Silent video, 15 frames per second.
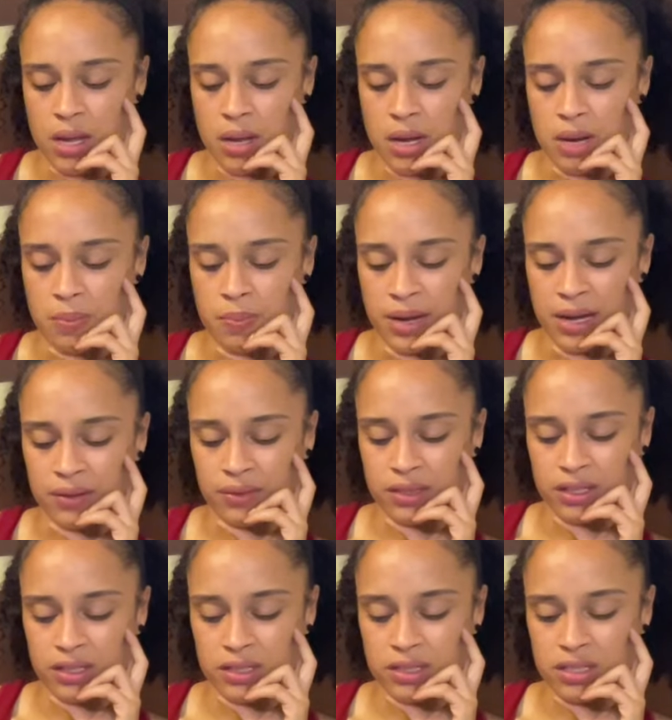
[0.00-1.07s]
about
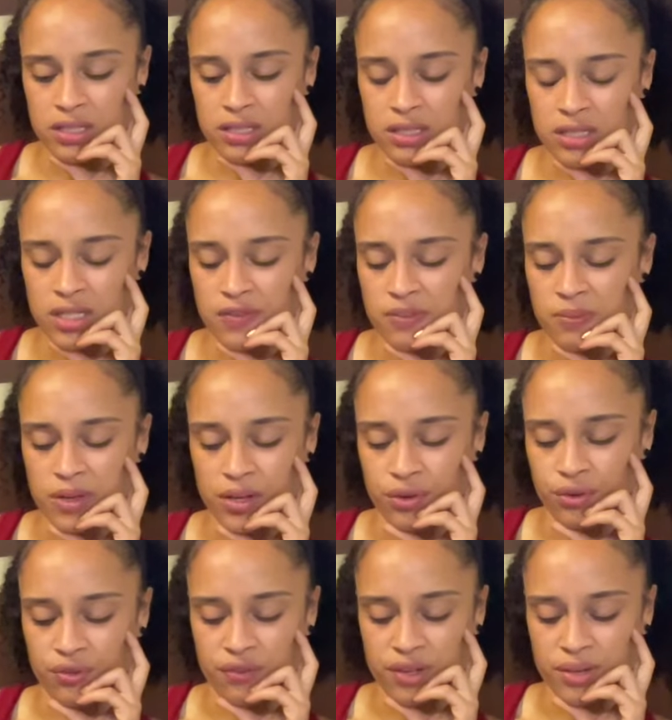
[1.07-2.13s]
this. This doesn't even make you
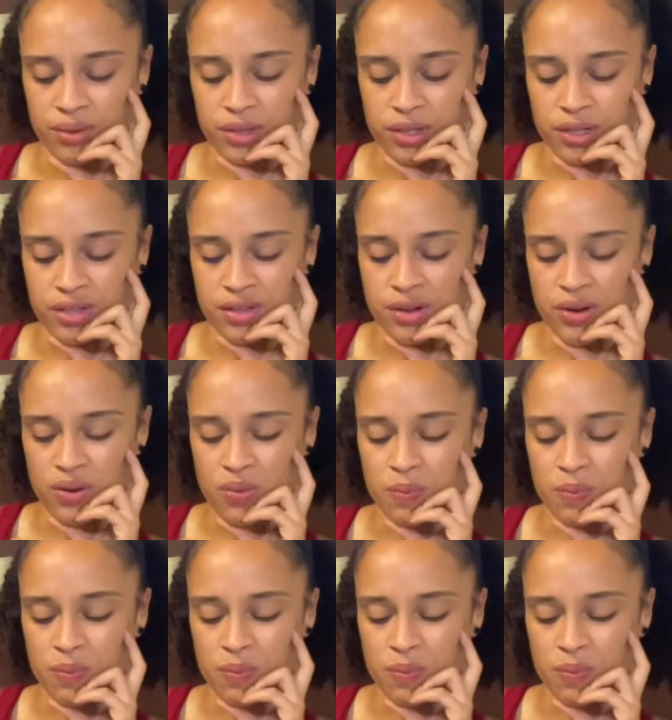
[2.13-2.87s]
feel good, though,